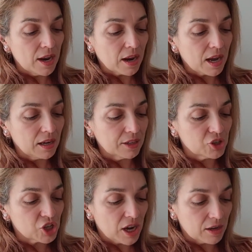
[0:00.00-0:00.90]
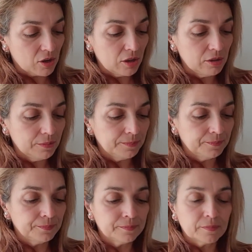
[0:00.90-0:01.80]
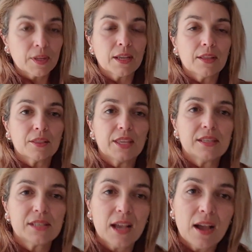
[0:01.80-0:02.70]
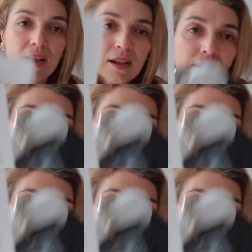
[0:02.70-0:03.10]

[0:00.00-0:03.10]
Color Charcoal. These are